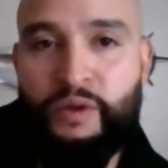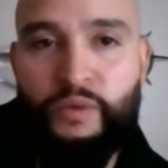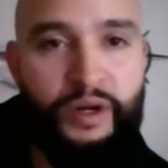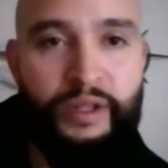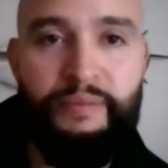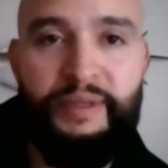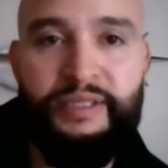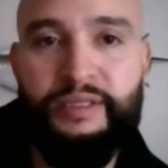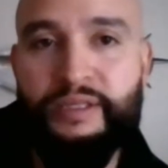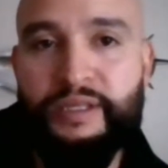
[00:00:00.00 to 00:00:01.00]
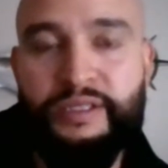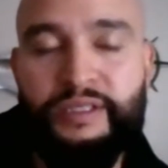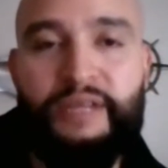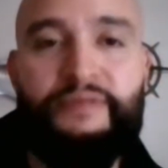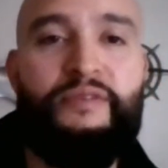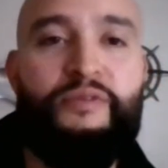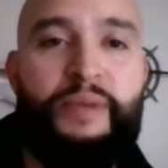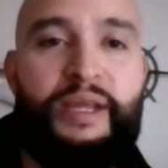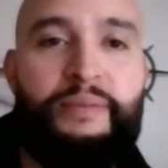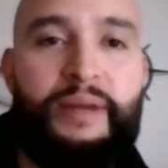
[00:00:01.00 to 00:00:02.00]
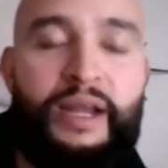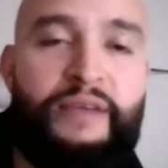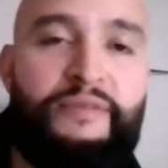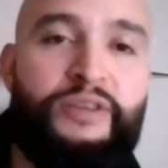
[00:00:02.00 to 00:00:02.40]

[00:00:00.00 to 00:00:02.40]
one of the best decisions I've ever made in my life.